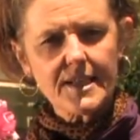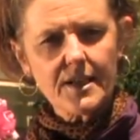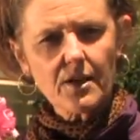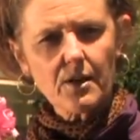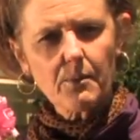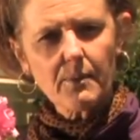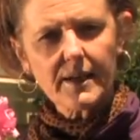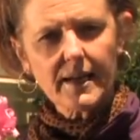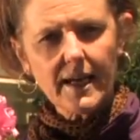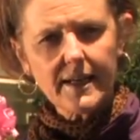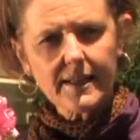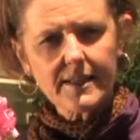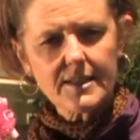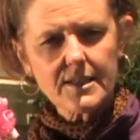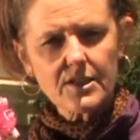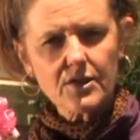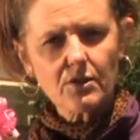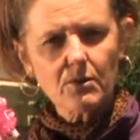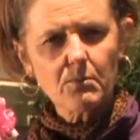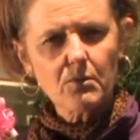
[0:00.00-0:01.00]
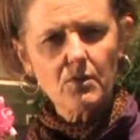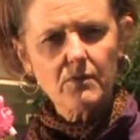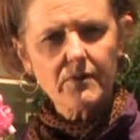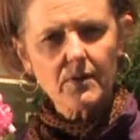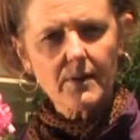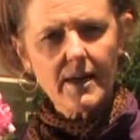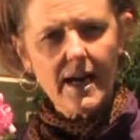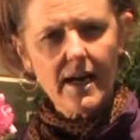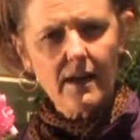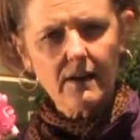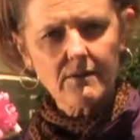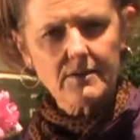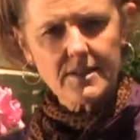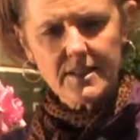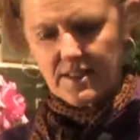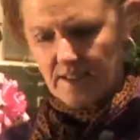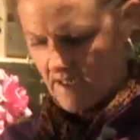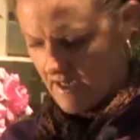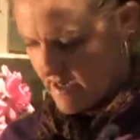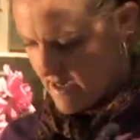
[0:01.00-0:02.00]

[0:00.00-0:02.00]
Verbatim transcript: here when I can still move around.